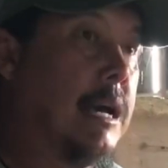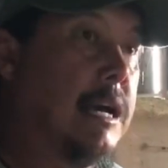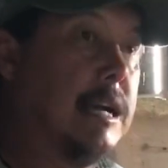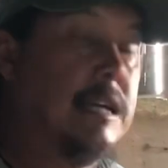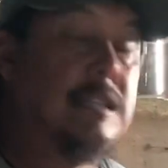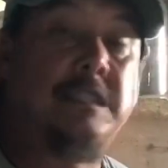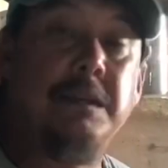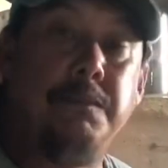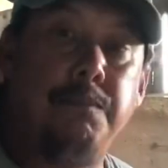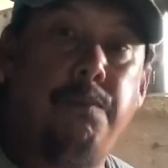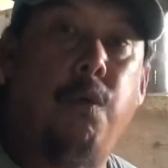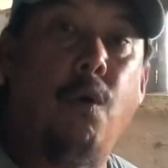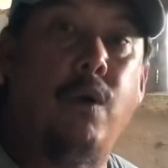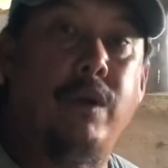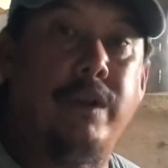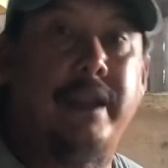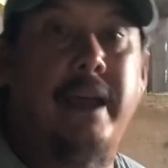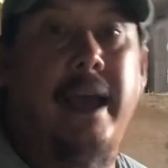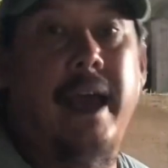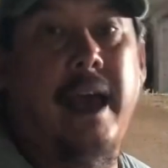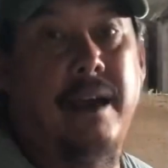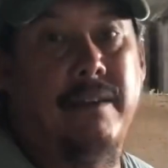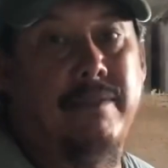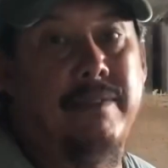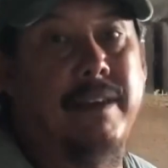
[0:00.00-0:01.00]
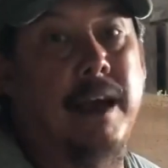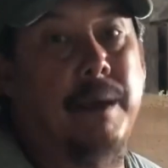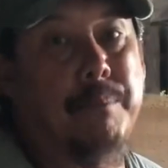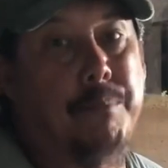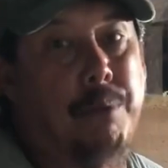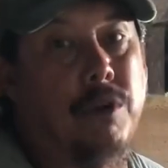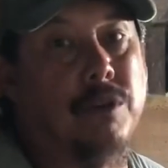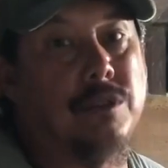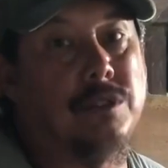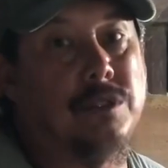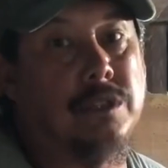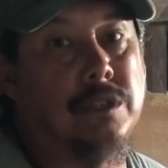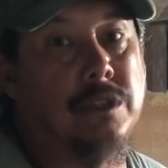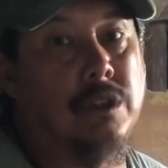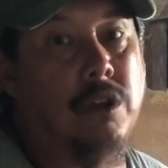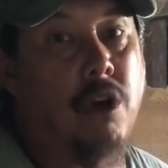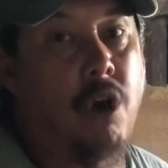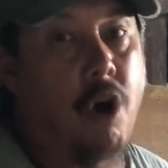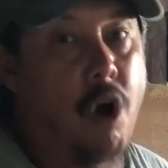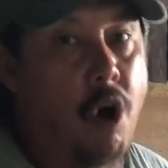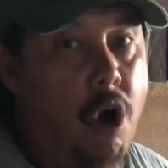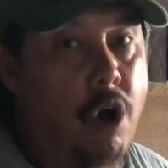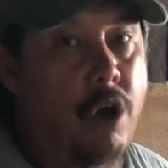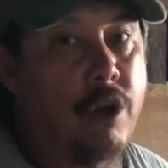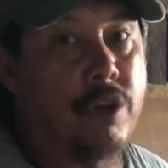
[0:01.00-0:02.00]
It's important to have that person
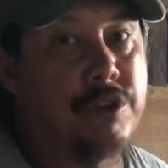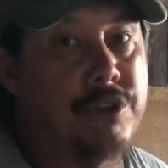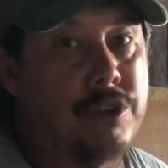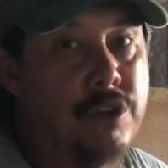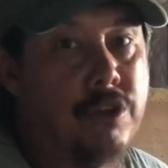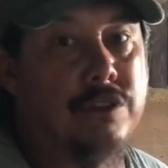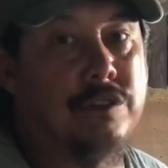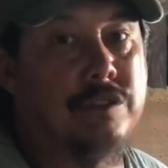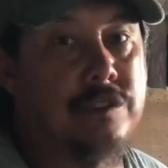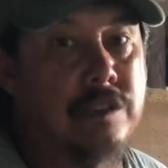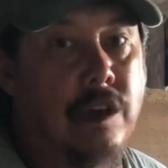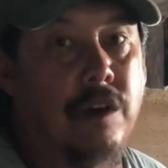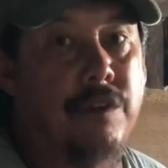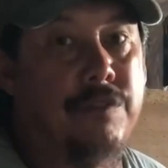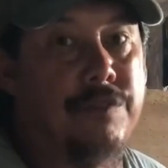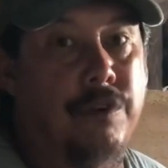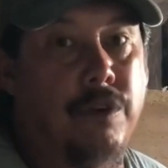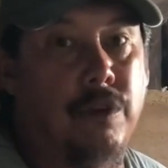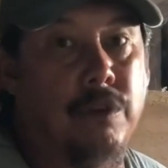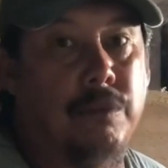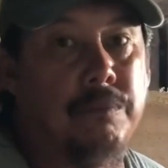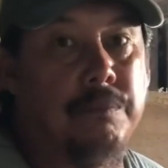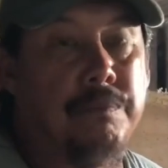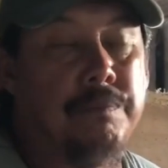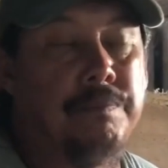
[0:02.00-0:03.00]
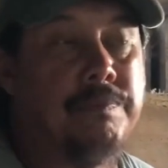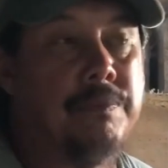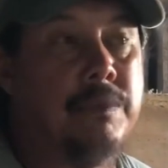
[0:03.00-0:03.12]
on your cell phone.